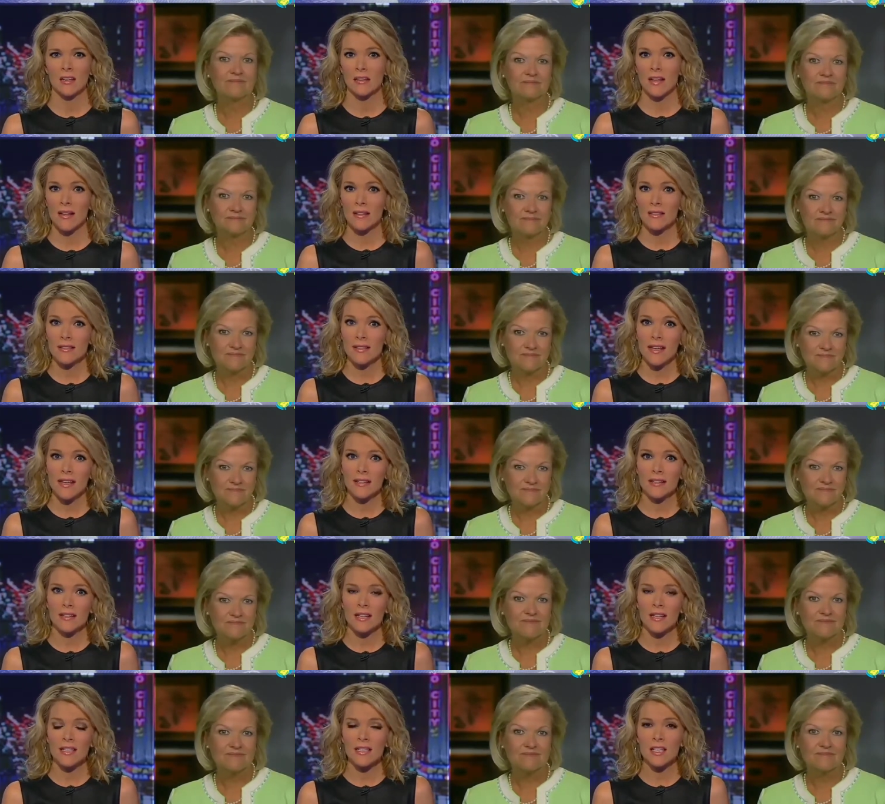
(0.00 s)
Speaker 1: that's
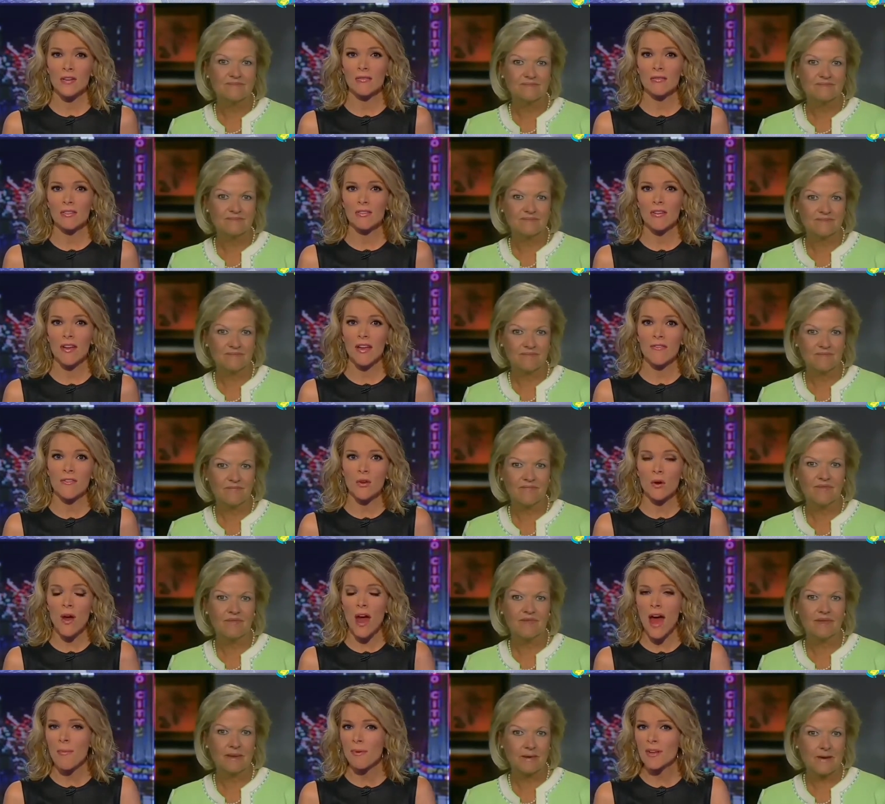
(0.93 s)
it. It's irretrievable.
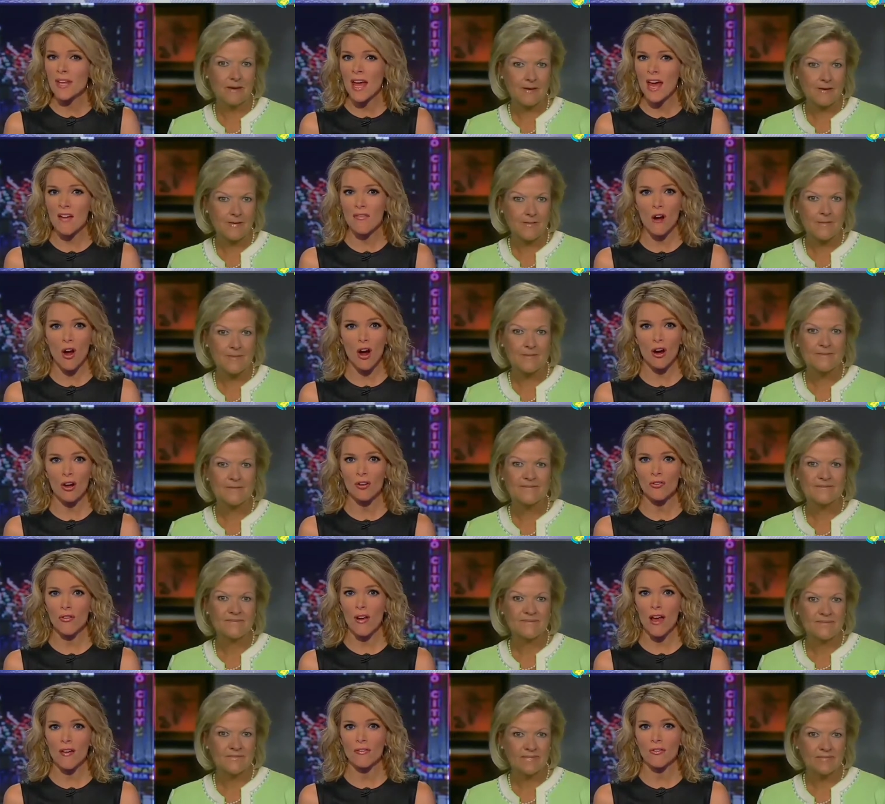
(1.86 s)
If you happen to have a
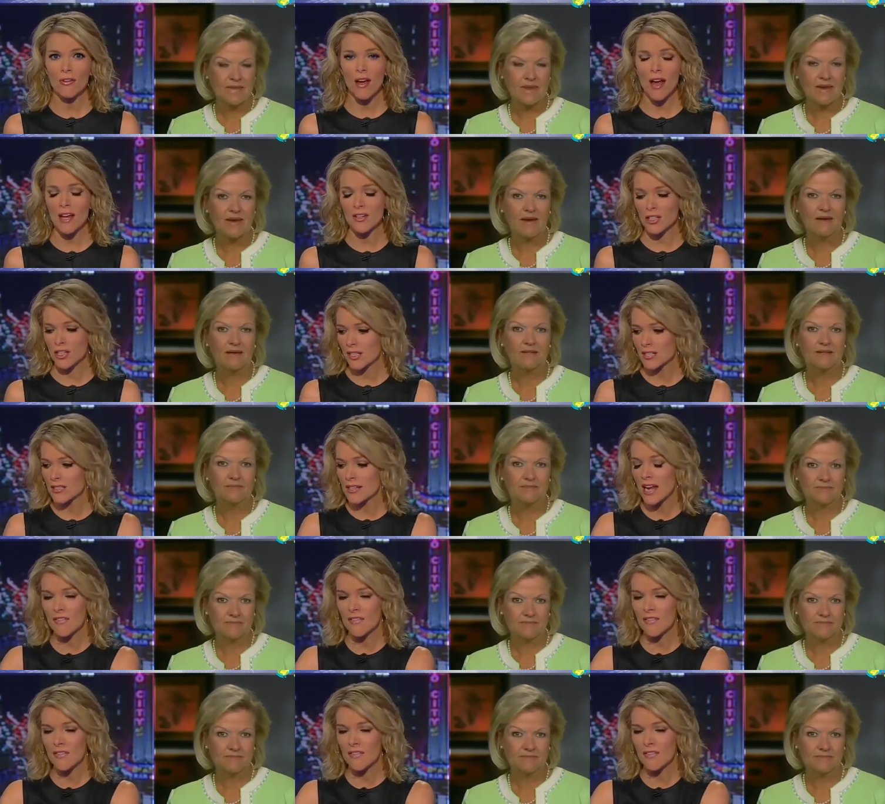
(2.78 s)
hard drive crash and it's